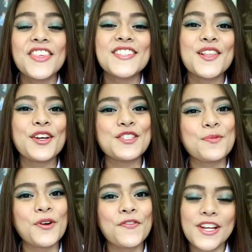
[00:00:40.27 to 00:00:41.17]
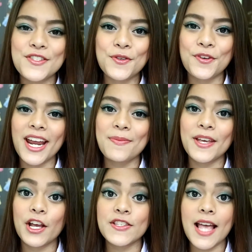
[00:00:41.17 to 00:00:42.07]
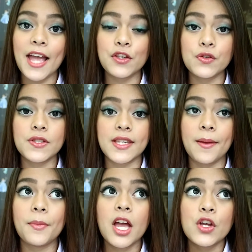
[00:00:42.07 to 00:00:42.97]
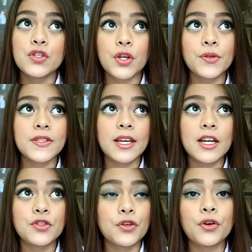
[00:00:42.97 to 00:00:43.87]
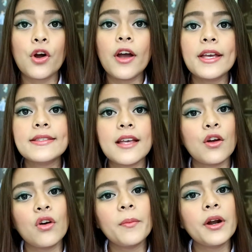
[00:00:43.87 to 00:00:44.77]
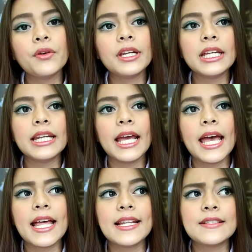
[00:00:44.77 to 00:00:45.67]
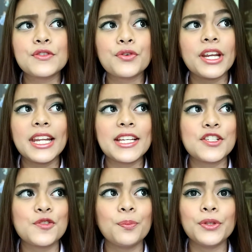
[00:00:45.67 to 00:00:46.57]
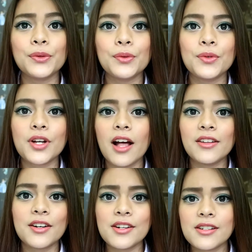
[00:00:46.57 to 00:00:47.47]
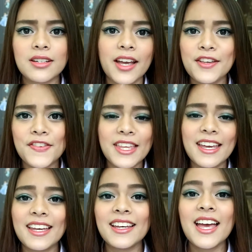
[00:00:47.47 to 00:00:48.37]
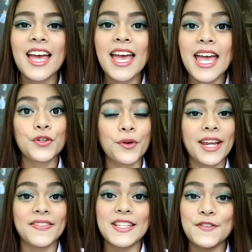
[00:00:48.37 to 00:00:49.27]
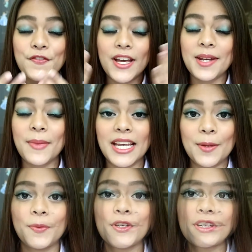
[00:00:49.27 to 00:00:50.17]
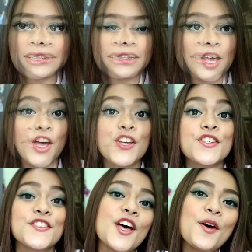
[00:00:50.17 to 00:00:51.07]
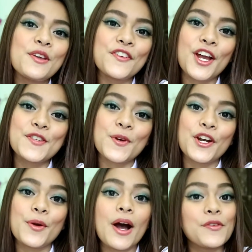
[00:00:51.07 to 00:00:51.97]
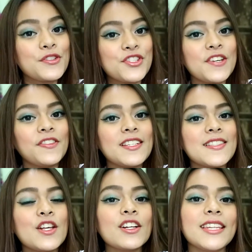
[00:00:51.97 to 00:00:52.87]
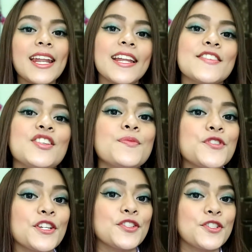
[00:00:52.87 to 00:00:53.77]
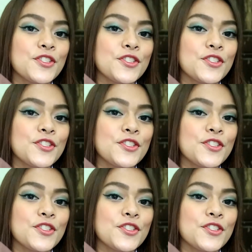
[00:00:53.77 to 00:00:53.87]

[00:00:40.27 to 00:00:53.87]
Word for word: This look is super fun to create because I use some Tosca, turquoise, aquamarine, and greenish blue color kind of thing to create this fun makeup look. So if you guys want to know how to achieve this look, then let's jump straight to